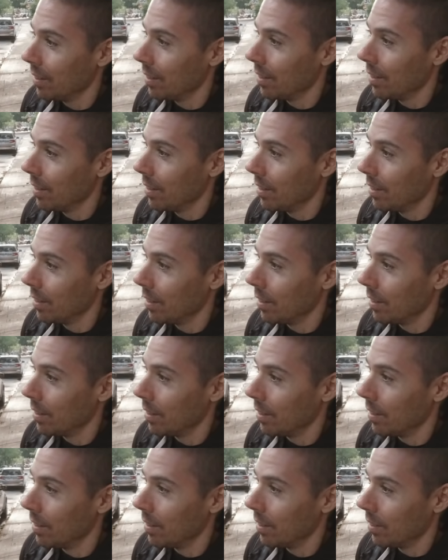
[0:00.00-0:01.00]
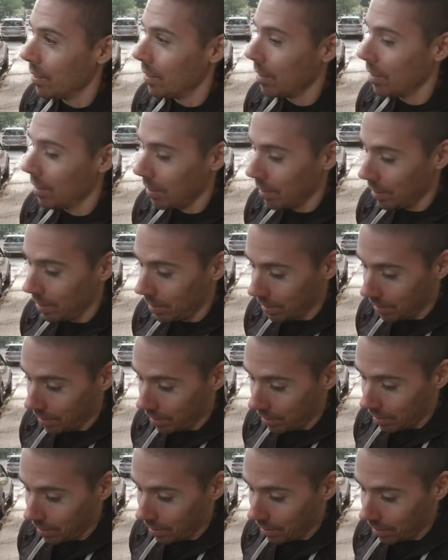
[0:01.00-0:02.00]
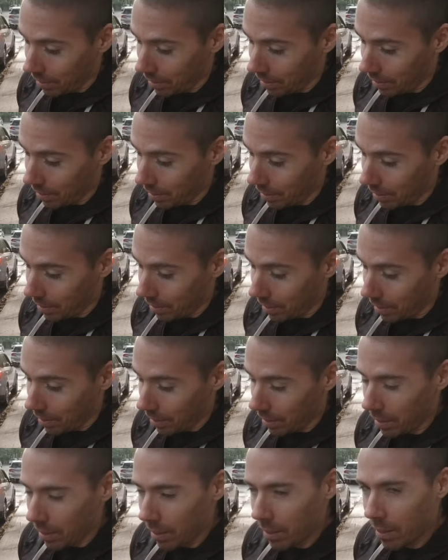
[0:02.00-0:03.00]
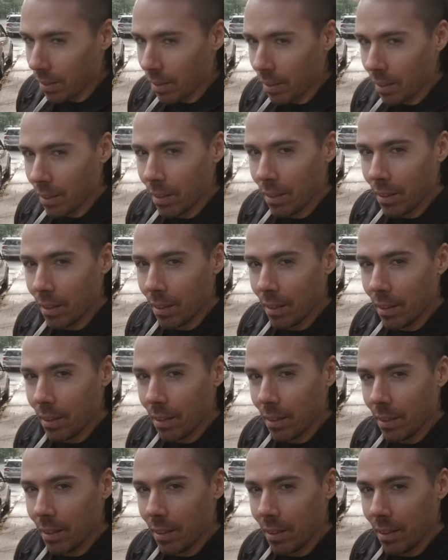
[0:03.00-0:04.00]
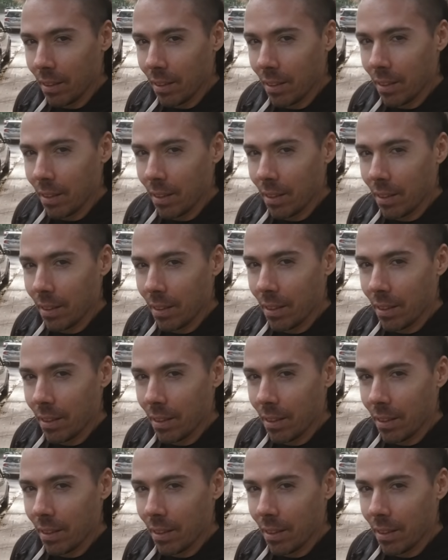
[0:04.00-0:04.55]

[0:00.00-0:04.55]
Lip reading: Nobody speaks.